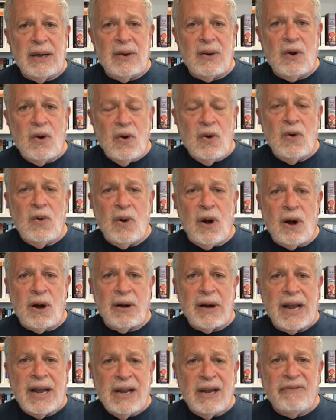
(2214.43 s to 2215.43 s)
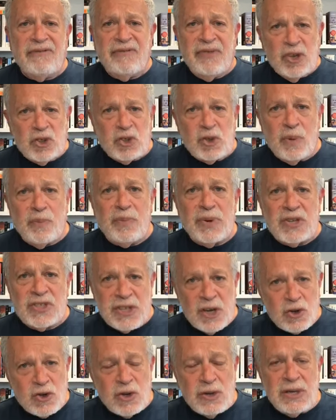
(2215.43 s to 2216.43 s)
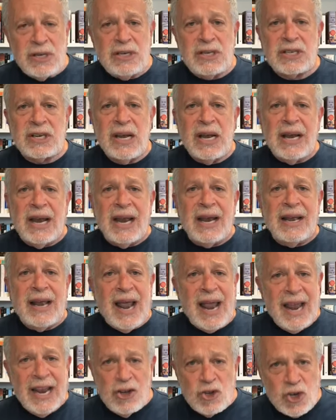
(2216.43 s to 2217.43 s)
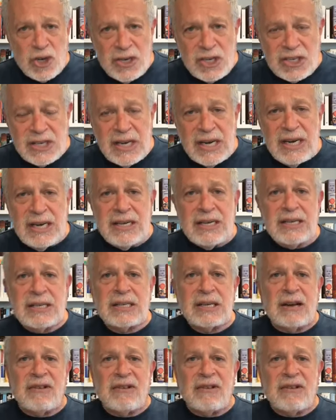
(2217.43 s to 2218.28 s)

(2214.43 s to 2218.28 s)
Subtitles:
who are in official positions in agencies,